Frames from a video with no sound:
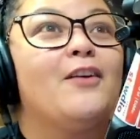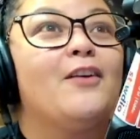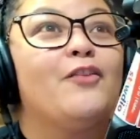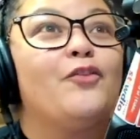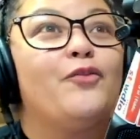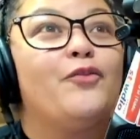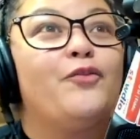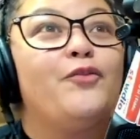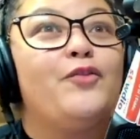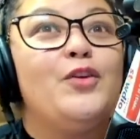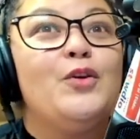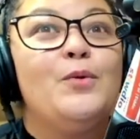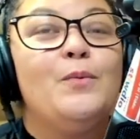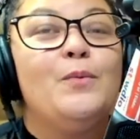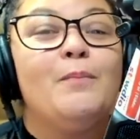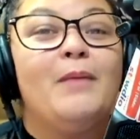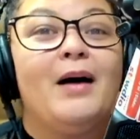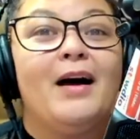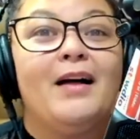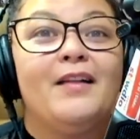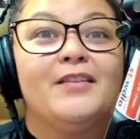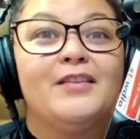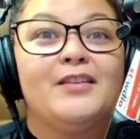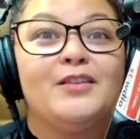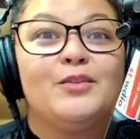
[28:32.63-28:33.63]
few
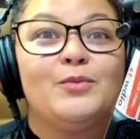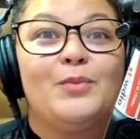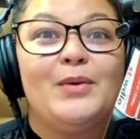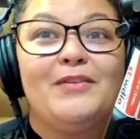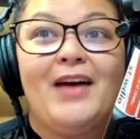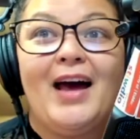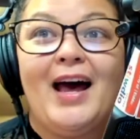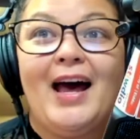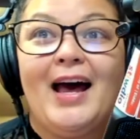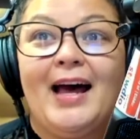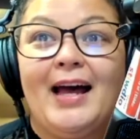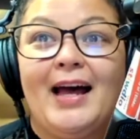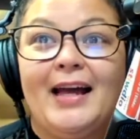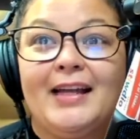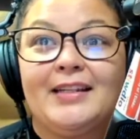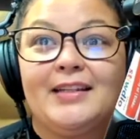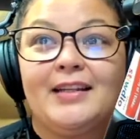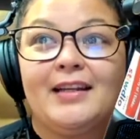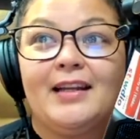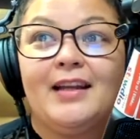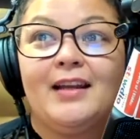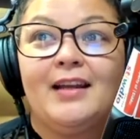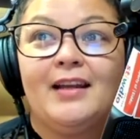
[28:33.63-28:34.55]
months, we've had